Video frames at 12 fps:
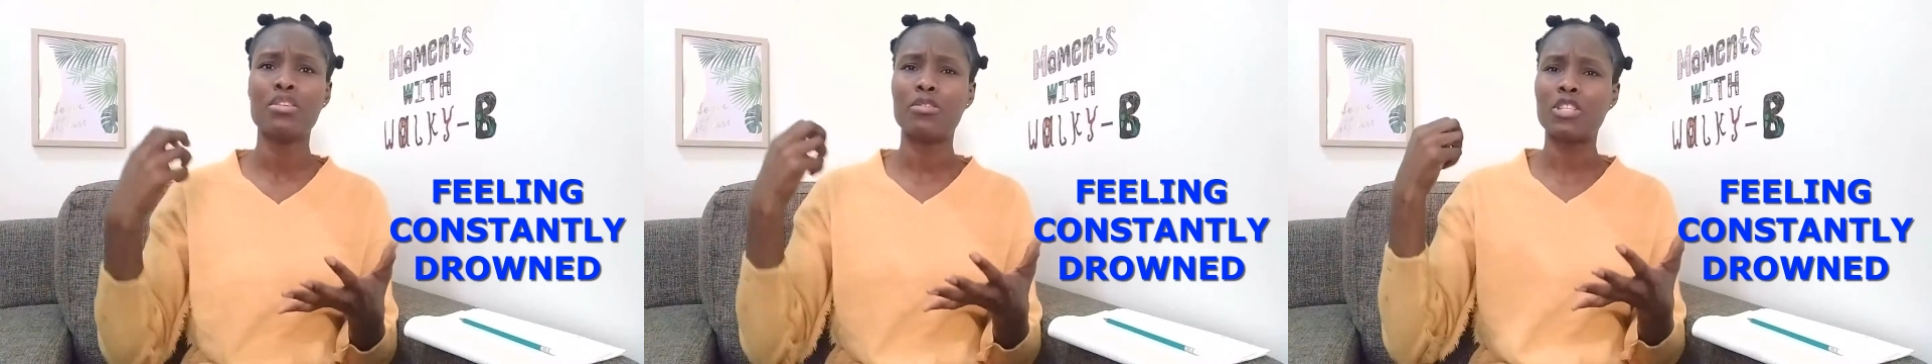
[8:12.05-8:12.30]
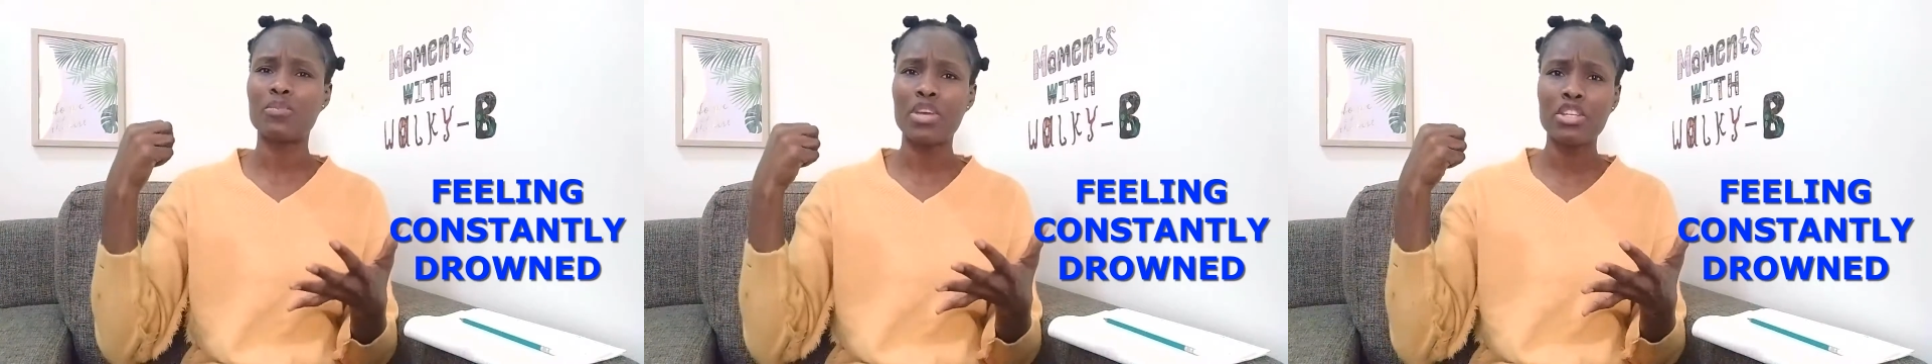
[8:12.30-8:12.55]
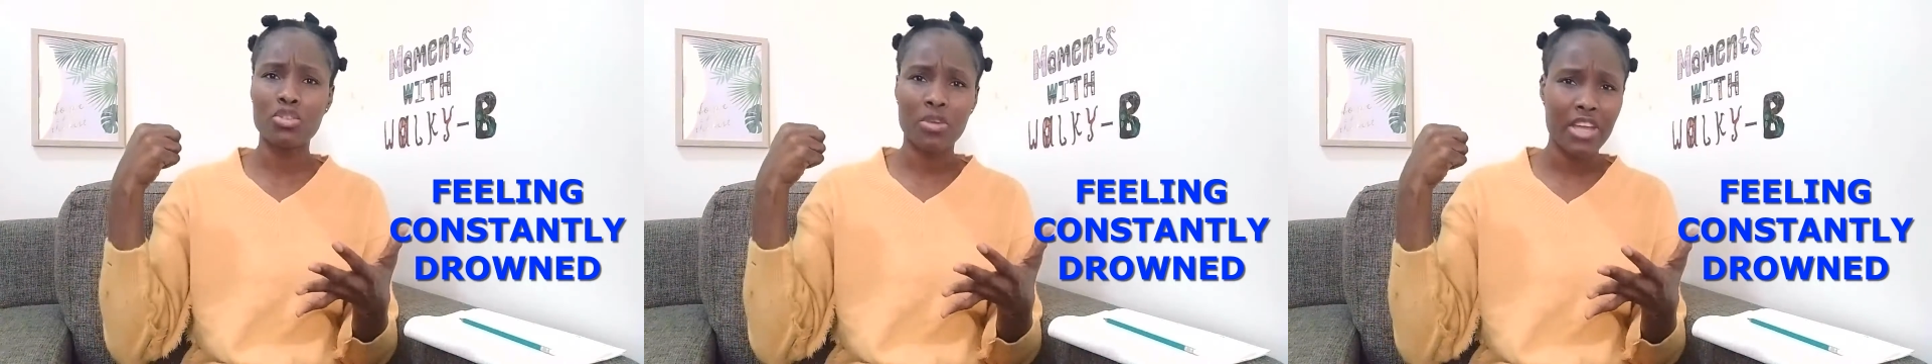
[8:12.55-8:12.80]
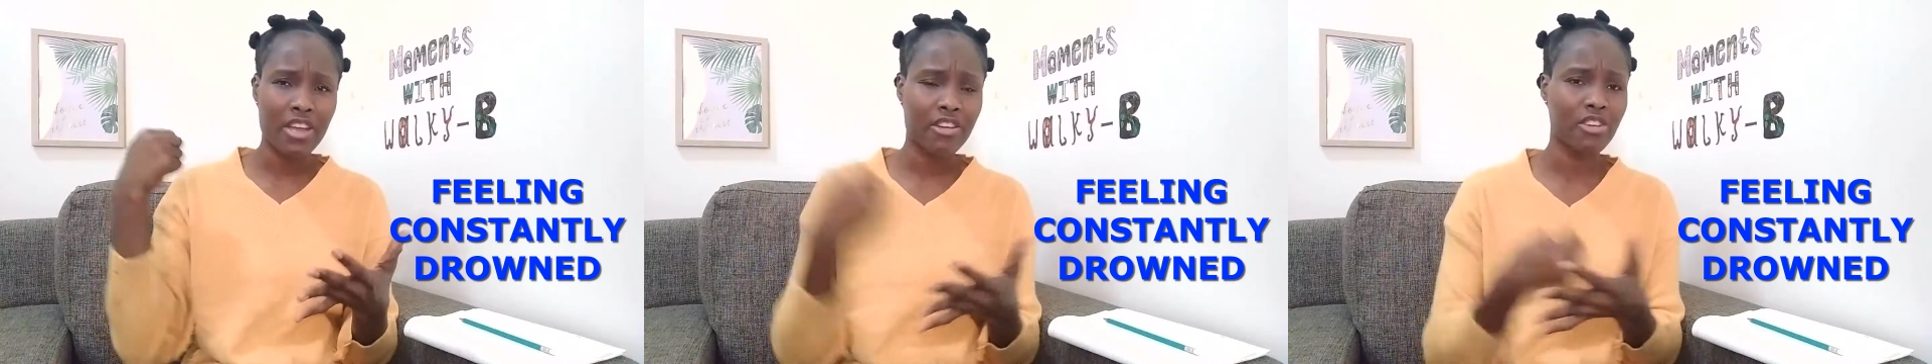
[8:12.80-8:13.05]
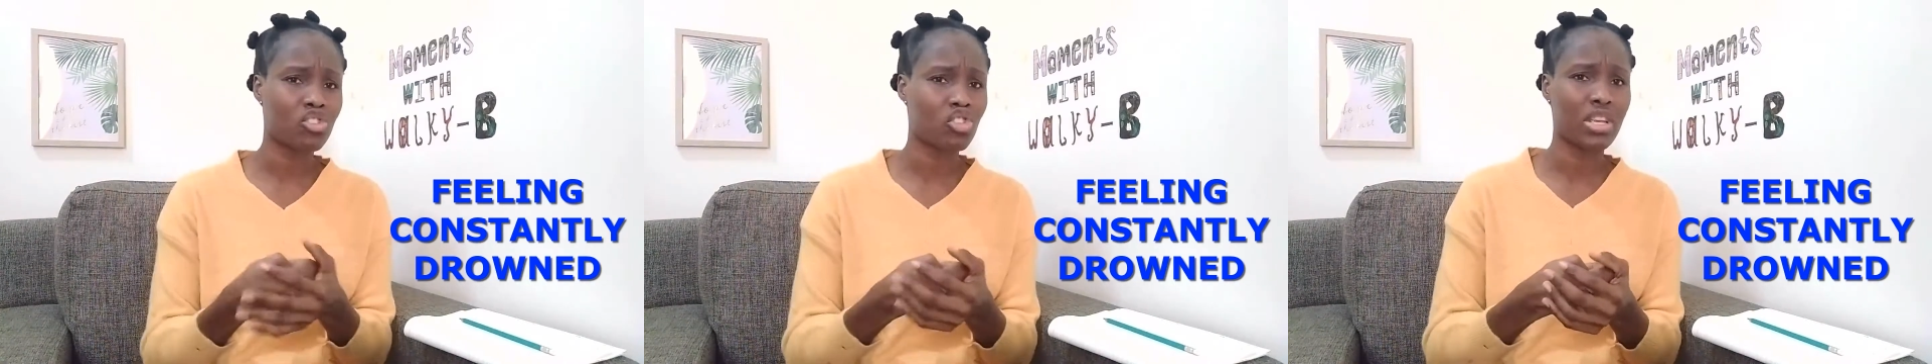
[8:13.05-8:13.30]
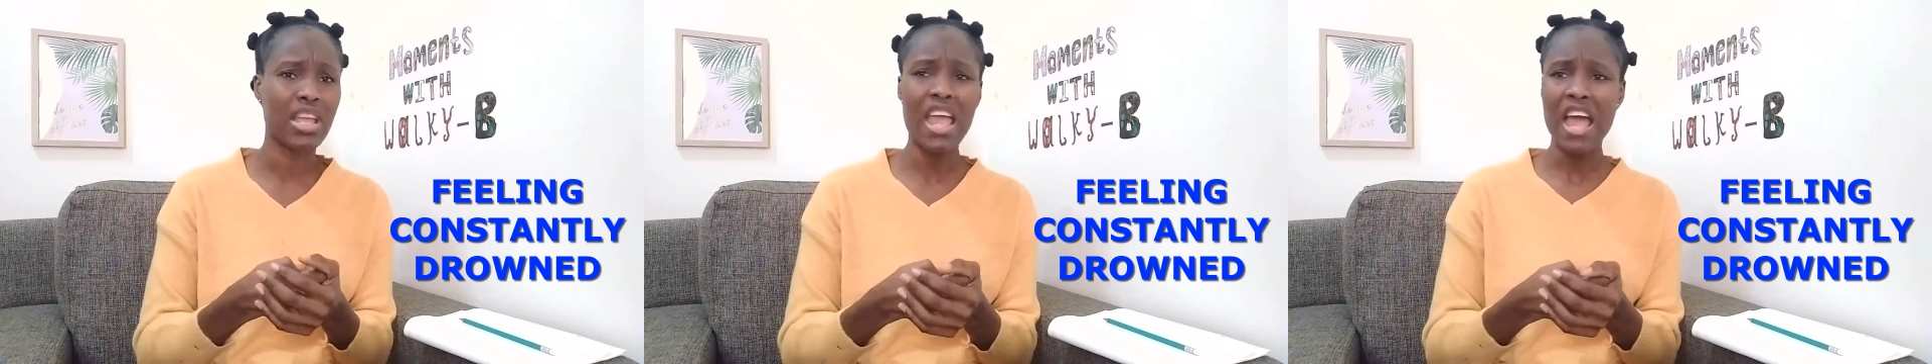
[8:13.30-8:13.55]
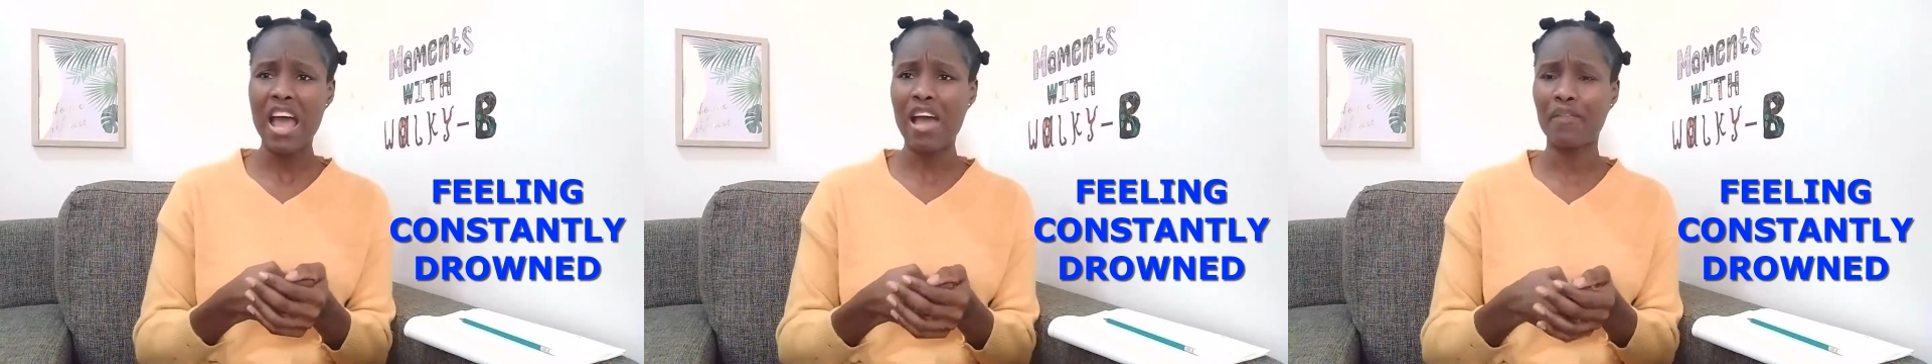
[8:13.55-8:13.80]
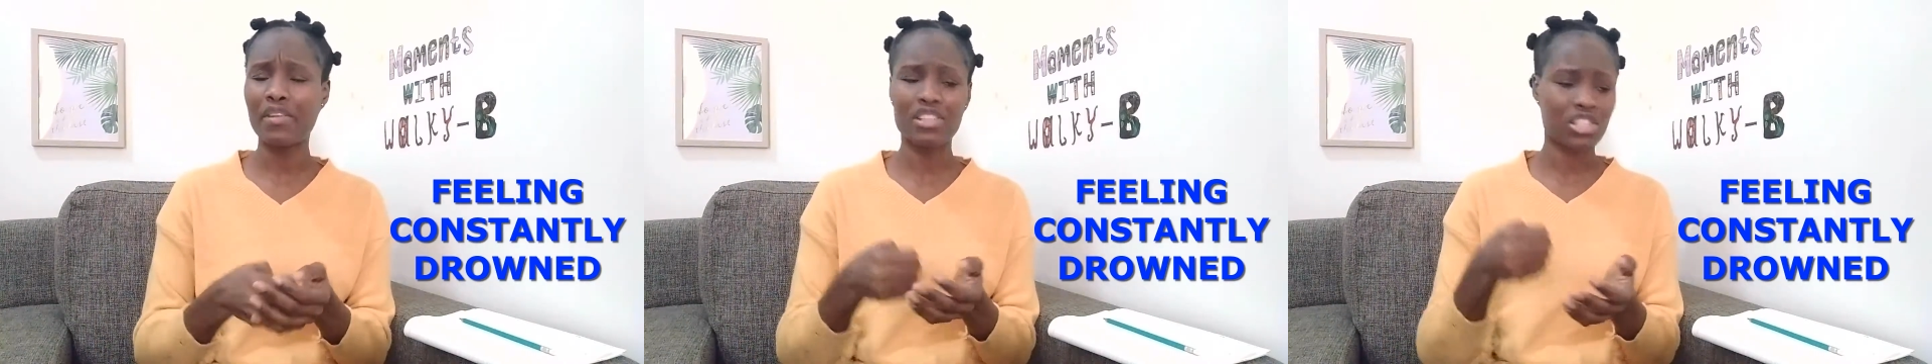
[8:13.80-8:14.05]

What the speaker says: you spend your energy having